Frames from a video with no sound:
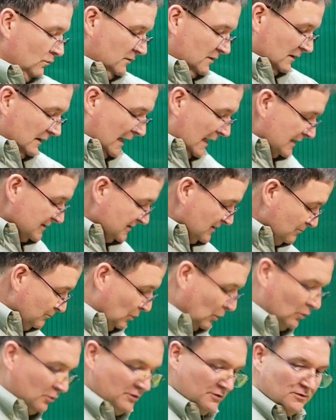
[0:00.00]
The last
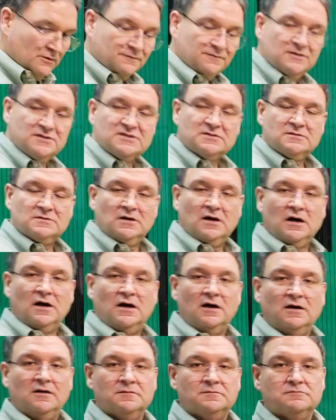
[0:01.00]
component of this
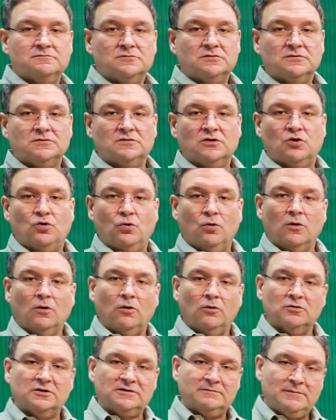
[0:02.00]
core
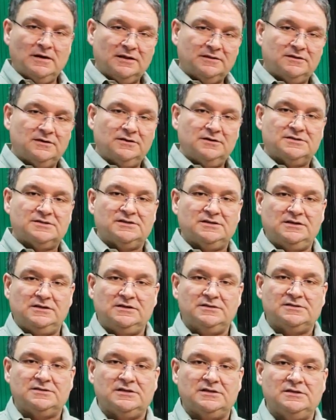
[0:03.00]
holding method is
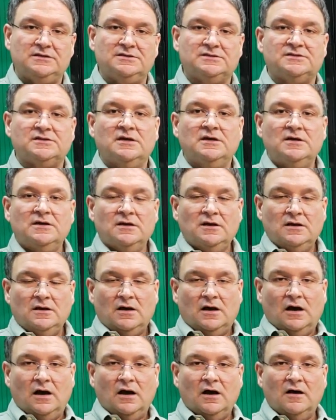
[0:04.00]
CAC's
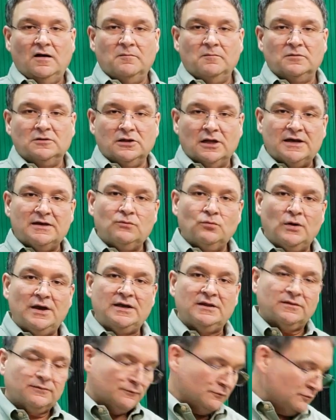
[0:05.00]
lightweight